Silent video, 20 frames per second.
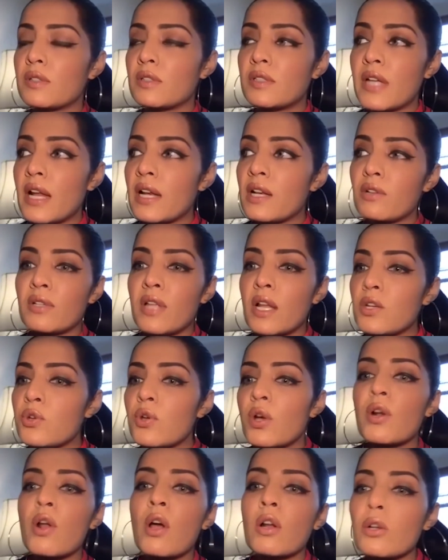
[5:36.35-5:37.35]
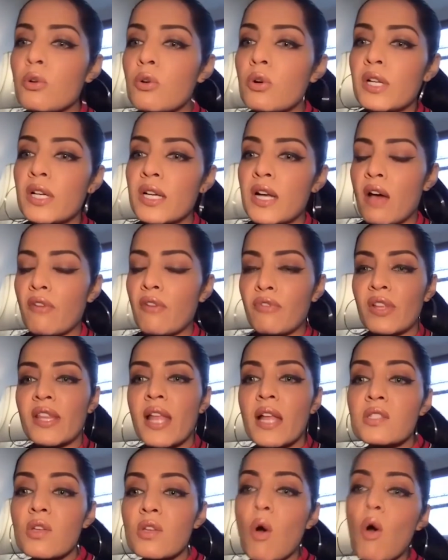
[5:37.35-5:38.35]
tell you that you are not good enough, and
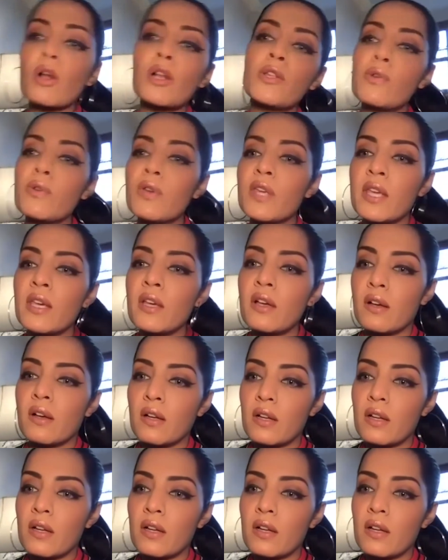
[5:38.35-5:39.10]
that's all you hear.